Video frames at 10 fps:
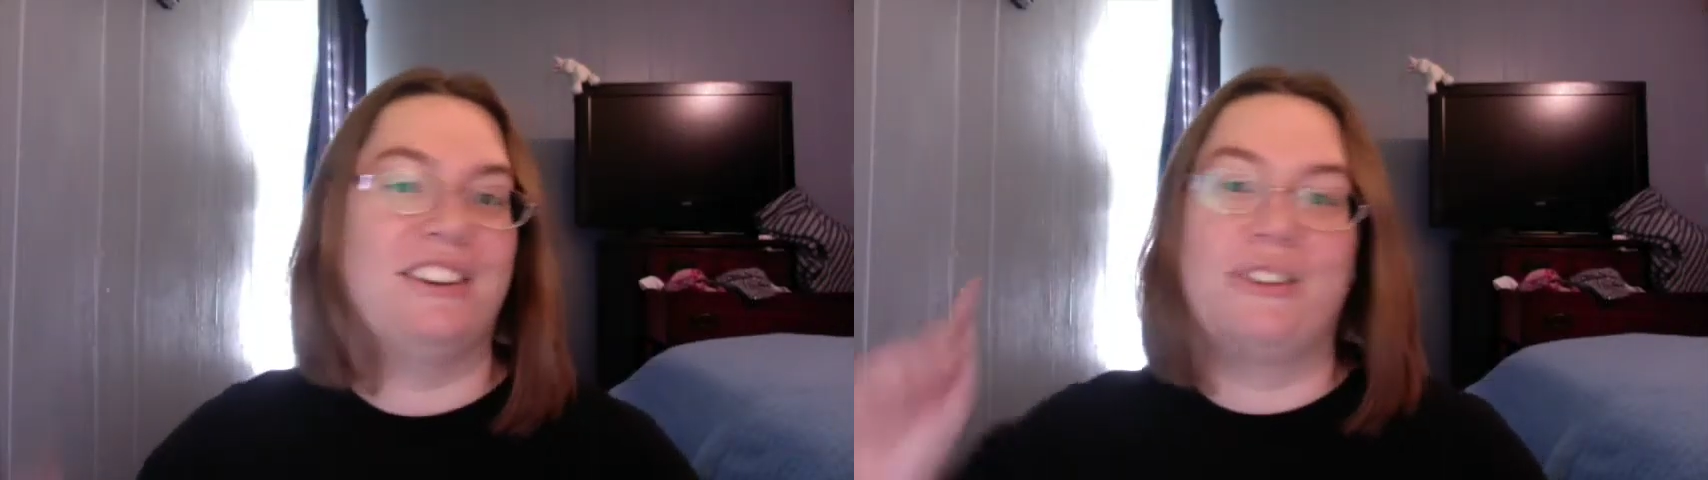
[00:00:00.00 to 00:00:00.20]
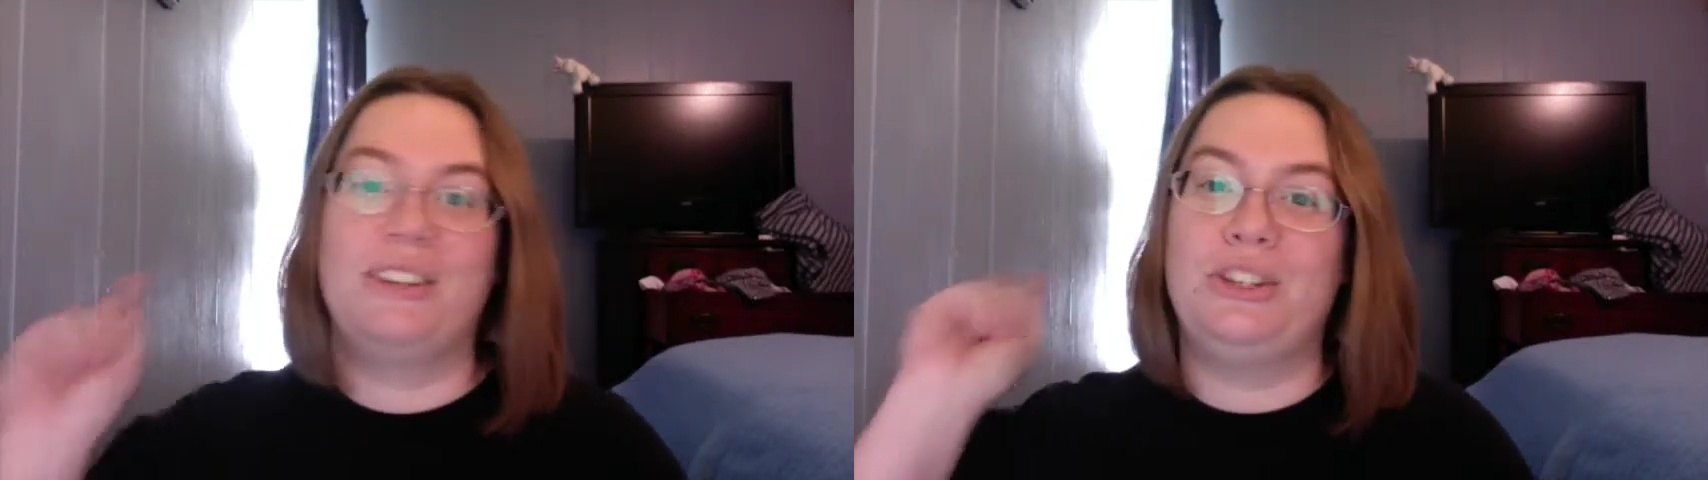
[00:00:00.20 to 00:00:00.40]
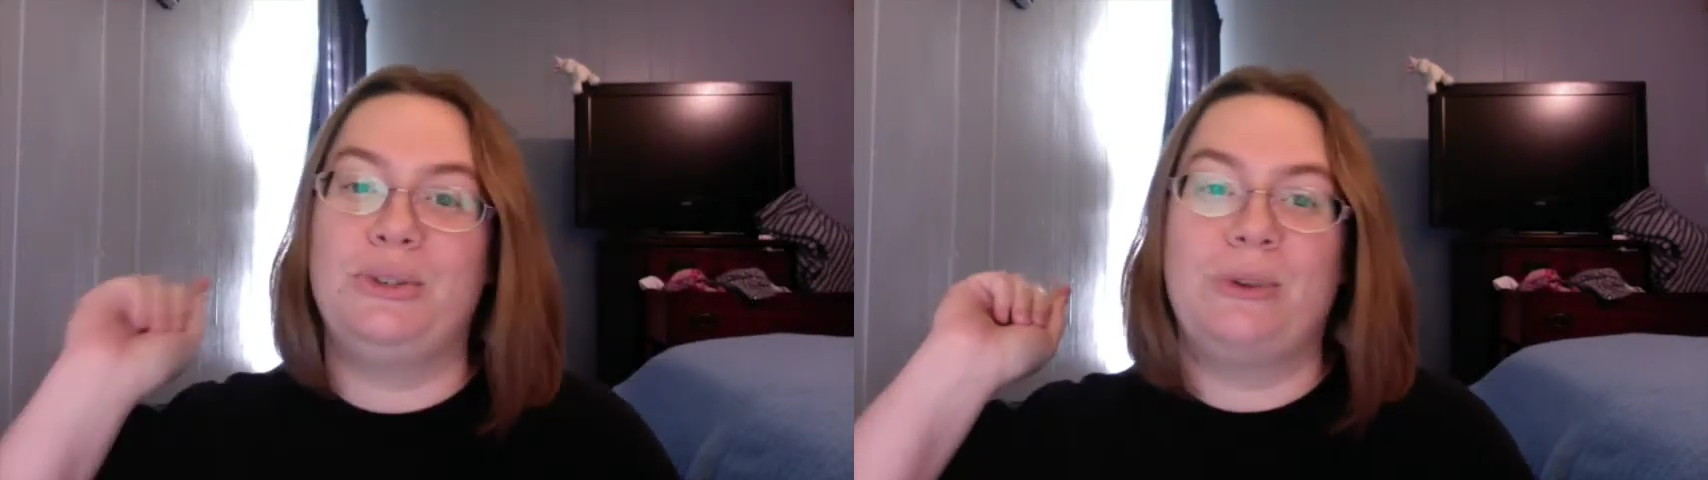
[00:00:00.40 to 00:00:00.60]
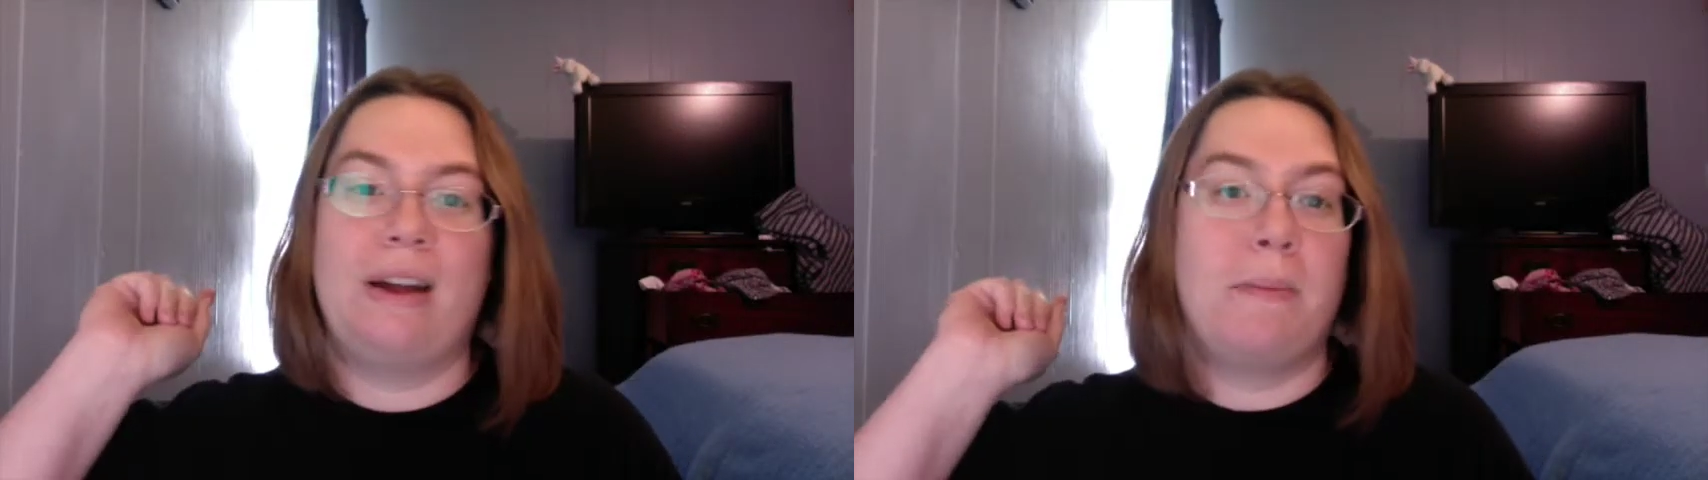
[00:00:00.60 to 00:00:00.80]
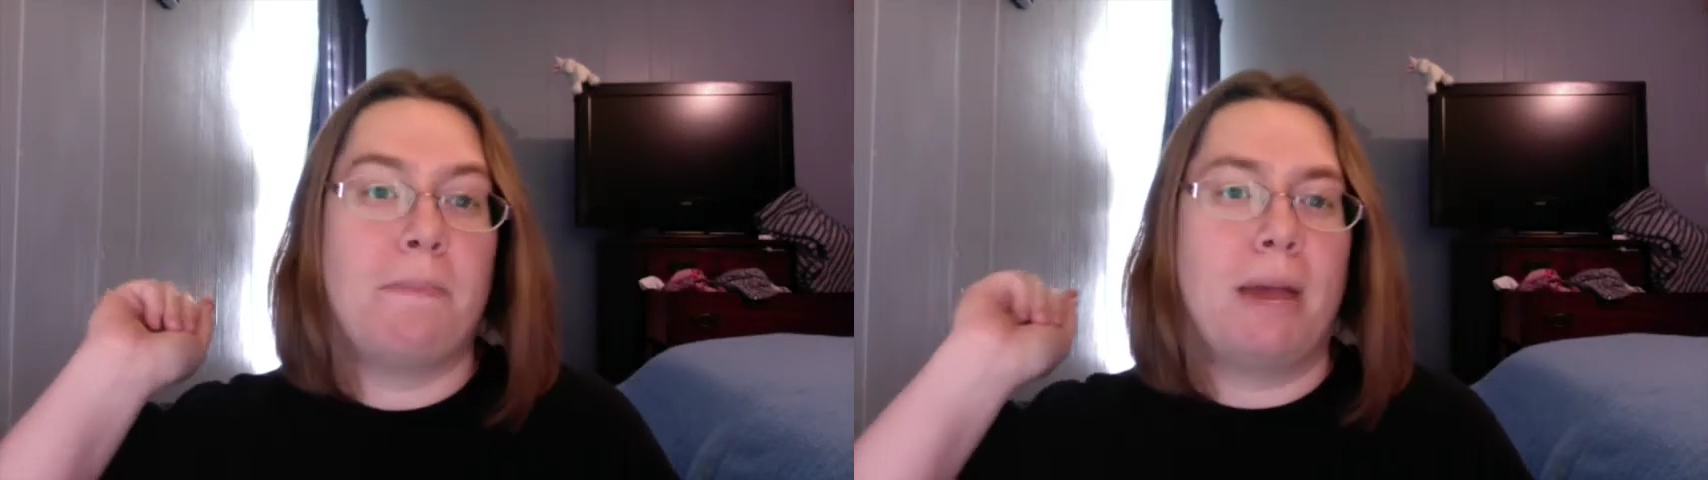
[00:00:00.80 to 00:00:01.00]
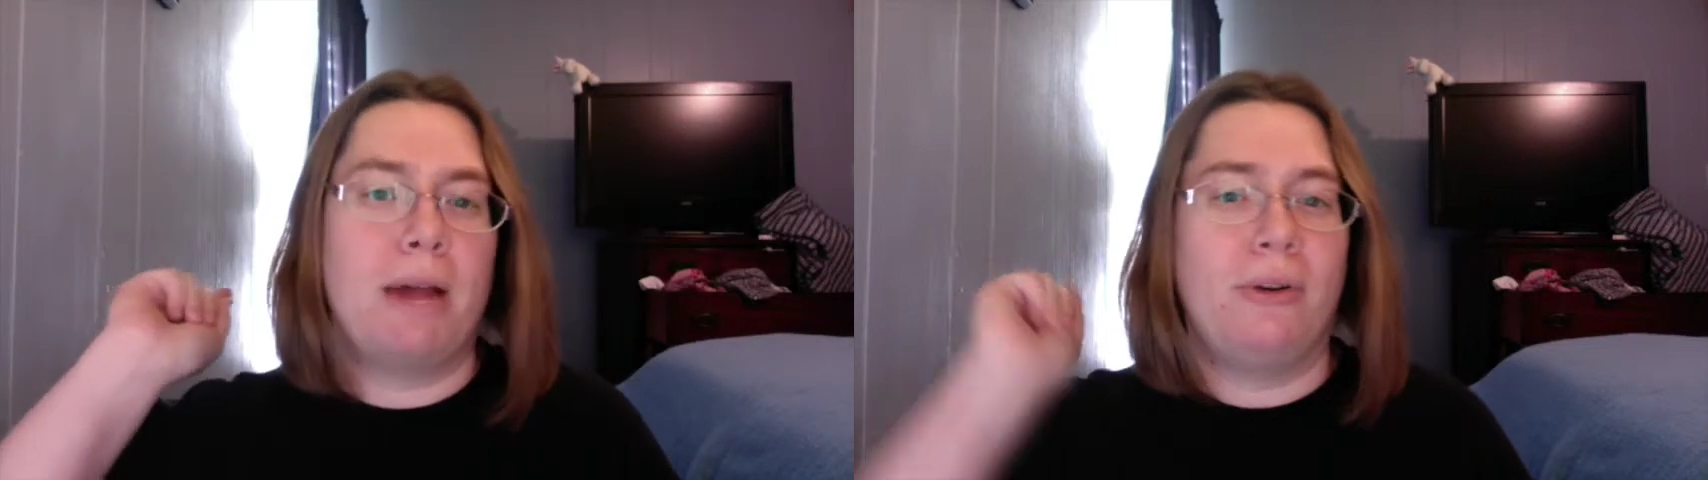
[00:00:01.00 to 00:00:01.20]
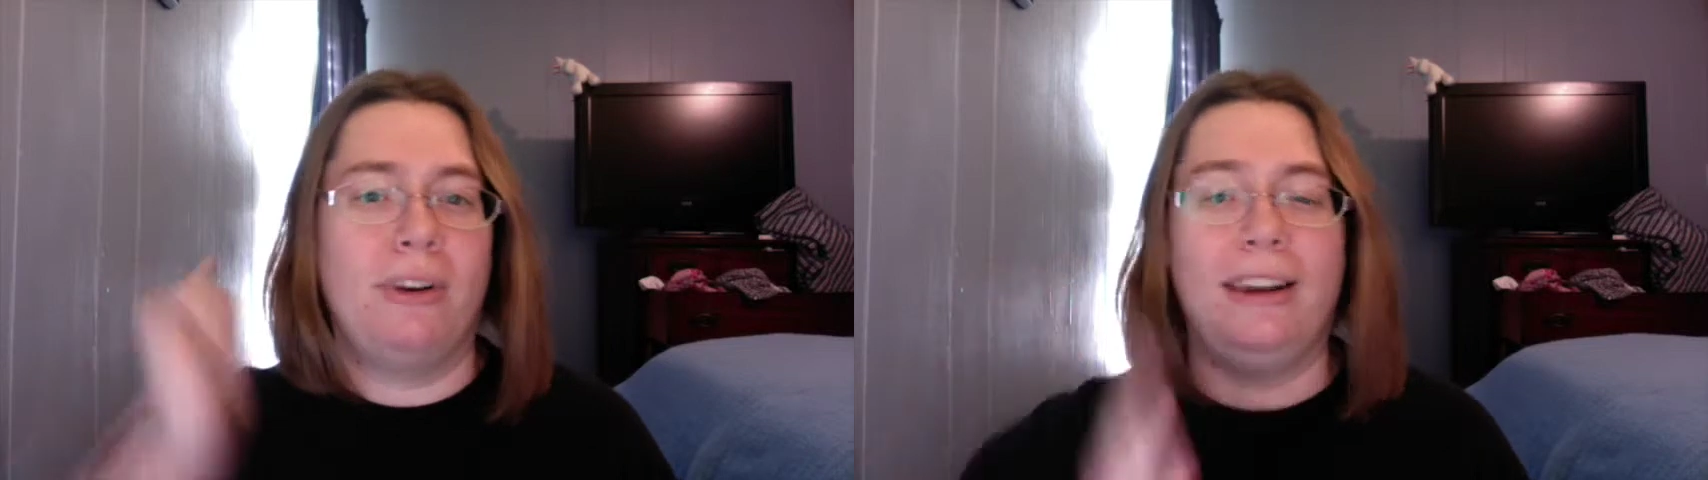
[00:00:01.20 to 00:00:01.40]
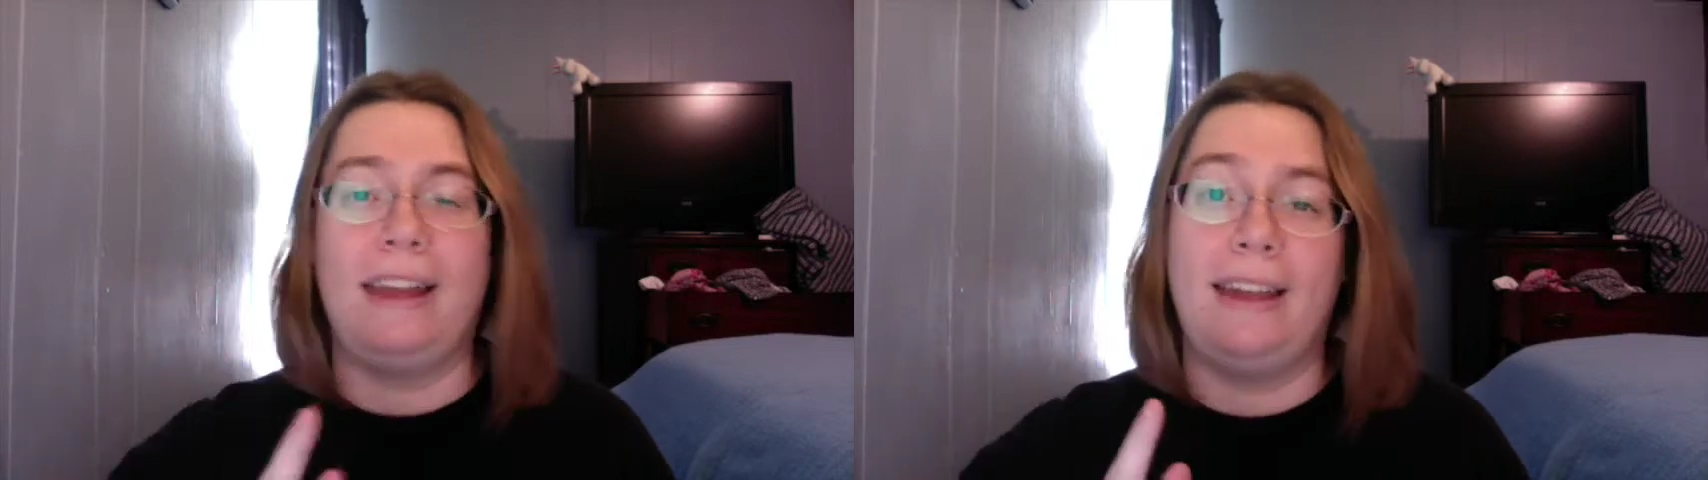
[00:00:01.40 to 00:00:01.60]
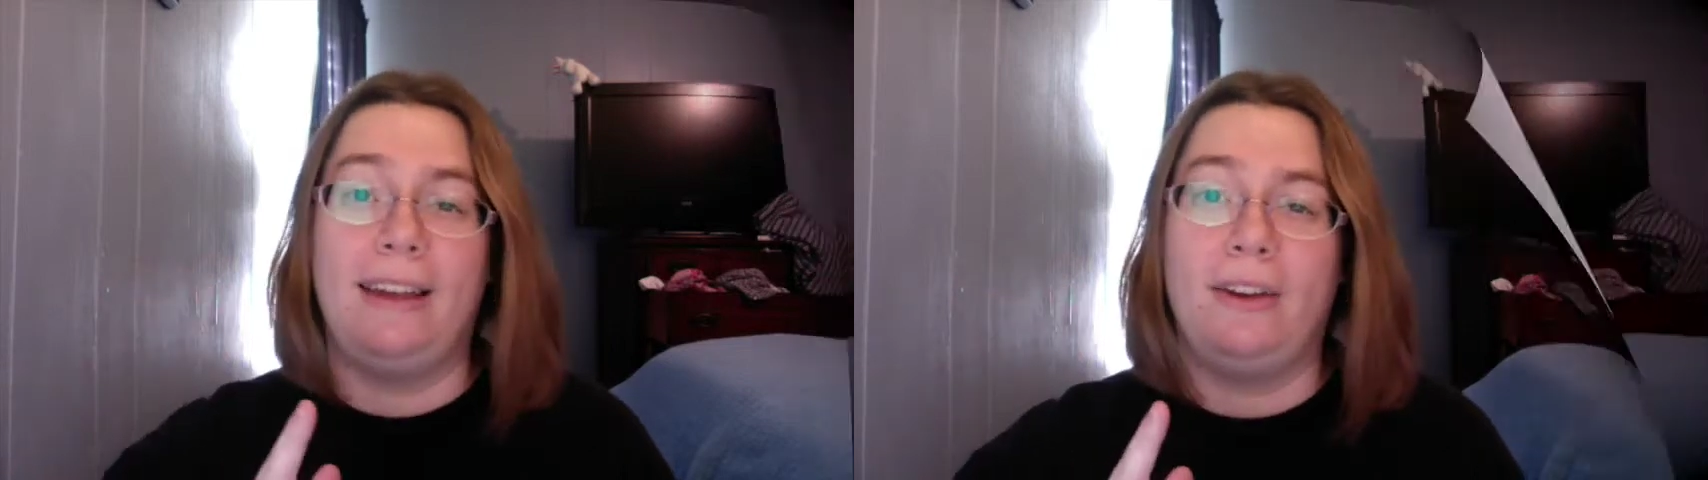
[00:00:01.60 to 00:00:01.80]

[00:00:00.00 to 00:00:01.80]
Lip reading: you're going to right about now.